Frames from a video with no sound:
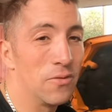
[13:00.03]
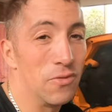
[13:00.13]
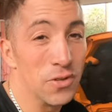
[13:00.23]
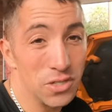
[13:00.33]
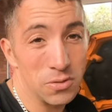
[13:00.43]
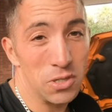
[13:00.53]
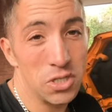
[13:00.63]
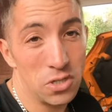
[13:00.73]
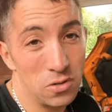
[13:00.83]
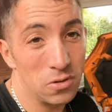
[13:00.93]
reverse
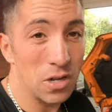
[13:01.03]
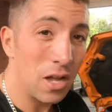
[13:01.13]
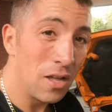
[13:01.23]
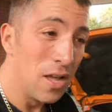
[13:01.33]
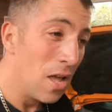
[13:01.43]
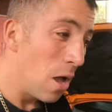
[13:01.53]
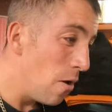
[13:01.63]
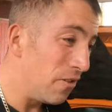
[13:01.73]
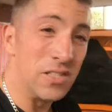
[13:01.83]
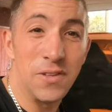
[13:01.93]
switch to your car,
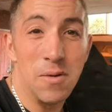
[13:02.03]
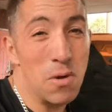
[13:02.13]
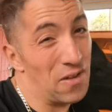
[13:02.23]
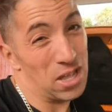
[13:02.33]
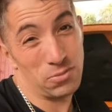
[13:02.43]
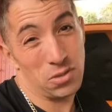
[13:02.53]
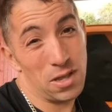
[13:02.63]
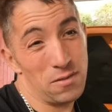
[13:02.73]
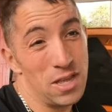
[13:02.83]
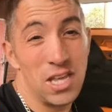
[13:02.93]
hopefully this video might have helped you
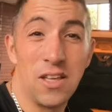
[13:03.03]
out.